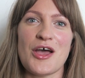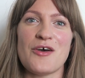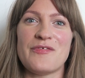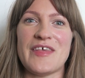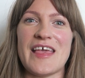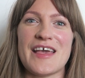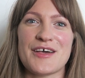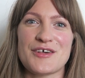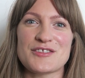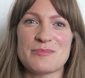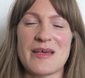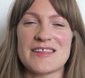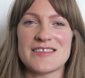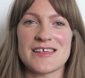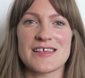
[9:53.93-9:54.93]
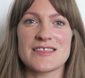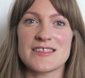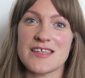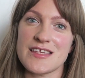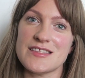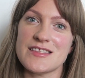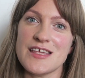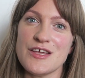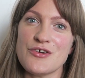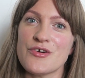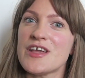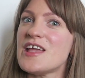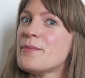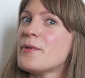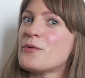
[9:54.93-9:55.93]
of the IT Cosmetics CC
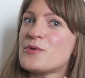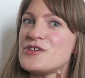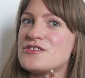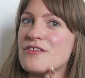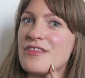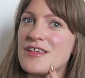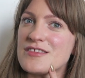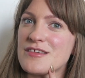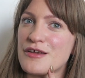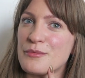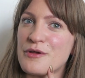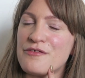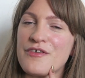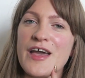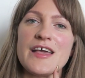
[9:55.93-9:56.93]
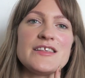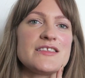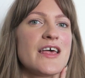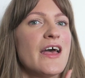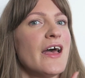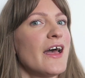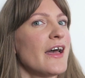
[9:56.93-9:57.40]
cream, which is on this side of my face,